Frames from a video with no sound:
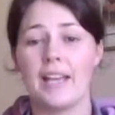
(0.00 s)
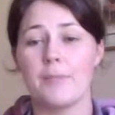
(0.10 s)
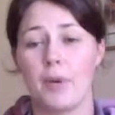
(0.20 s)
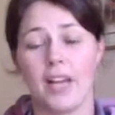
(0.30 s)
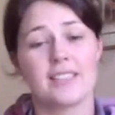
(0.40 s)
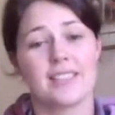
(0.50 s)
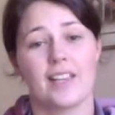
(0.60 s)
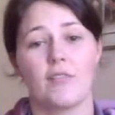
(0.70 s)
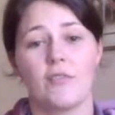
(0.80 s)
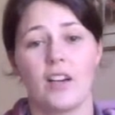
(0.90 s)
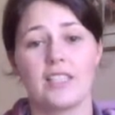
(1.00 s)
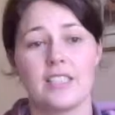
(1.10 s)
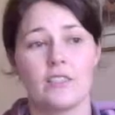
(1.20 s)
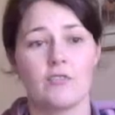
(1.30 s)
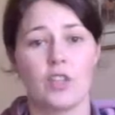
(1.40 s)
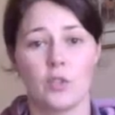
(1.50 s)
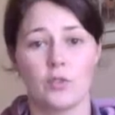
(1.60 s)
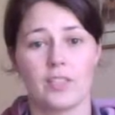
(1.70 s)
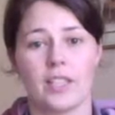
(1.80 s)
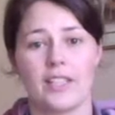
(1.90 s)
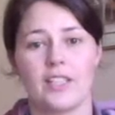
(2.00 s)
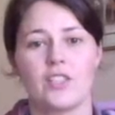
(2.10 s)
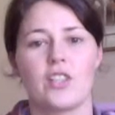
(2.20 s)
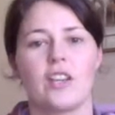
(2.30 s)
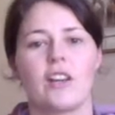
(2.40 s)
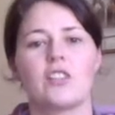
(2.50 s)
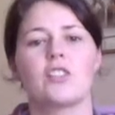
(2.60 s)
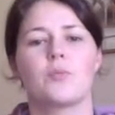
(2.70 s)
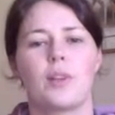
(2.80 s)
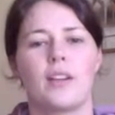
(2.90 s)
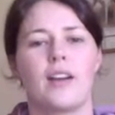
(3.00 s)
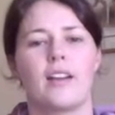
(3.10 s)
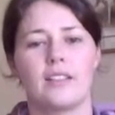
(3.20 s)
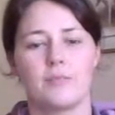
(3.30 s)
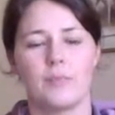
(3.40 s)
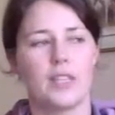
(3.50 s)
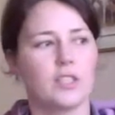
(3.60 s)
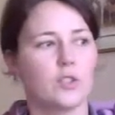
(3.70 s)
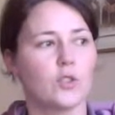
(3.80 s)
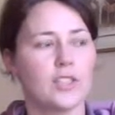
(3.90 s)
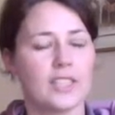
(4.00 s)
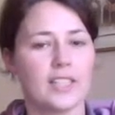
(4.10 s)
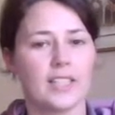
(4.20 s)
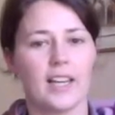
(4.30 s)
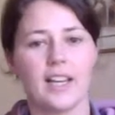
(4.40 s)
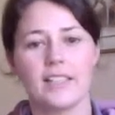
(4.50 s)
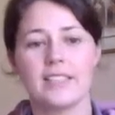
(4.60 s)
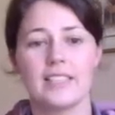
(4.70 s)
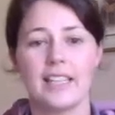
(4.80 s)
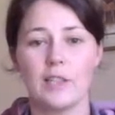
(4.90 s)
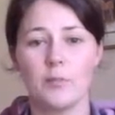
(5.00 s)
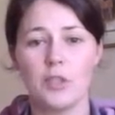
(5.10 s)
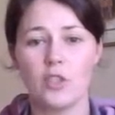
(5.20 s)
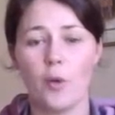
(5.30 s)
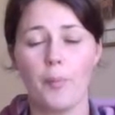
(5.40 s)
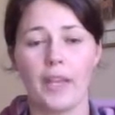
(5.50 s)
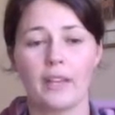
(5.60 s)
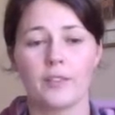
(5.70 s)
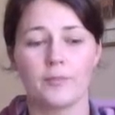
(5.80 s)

But as I say, I didn't record any this year. I just went and enjoyed it and did a little bit of shopping.